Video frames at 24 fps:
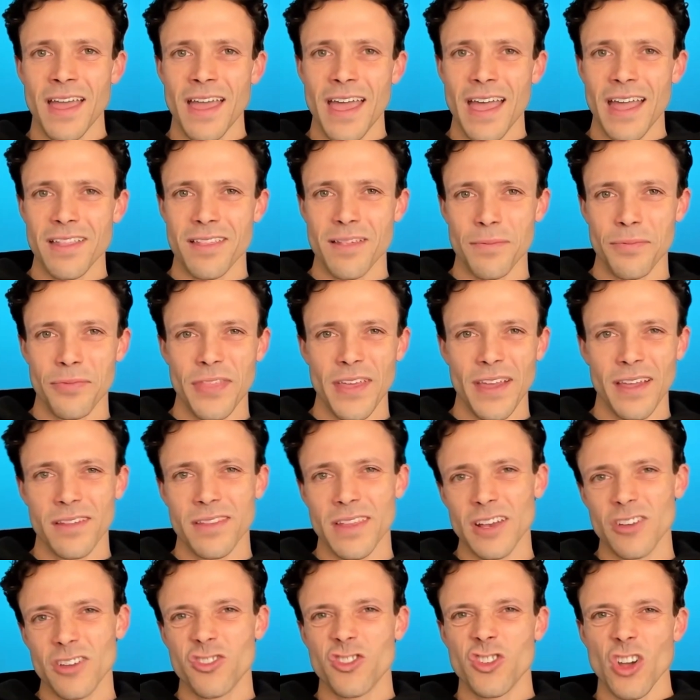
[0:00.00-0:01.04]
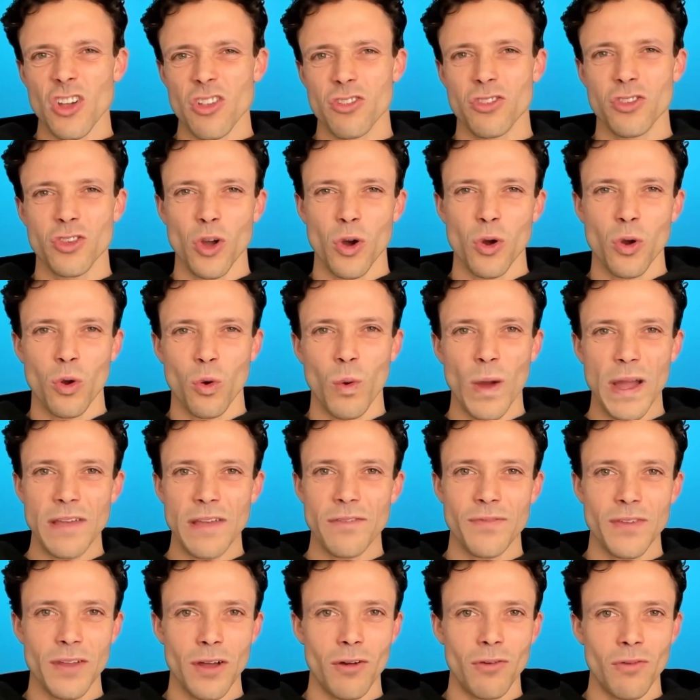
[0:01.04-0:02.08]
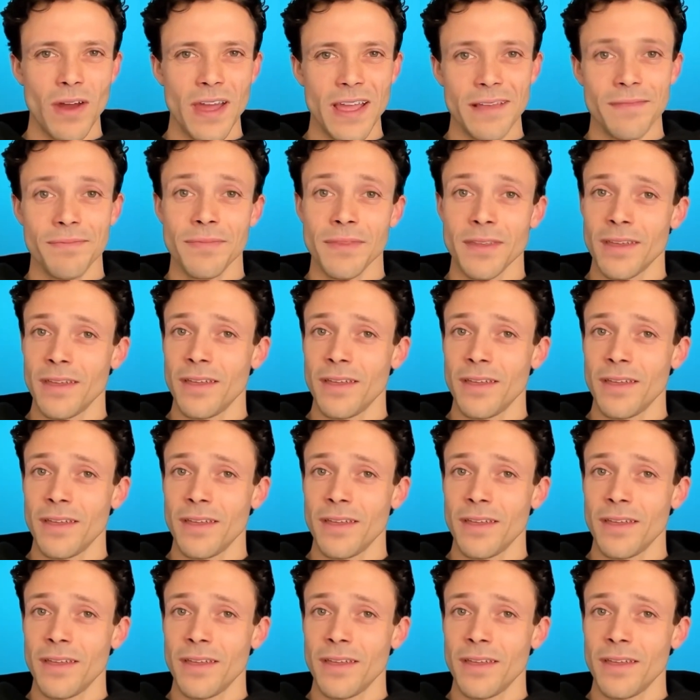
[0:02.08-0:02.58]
and some things that just don't quite feel right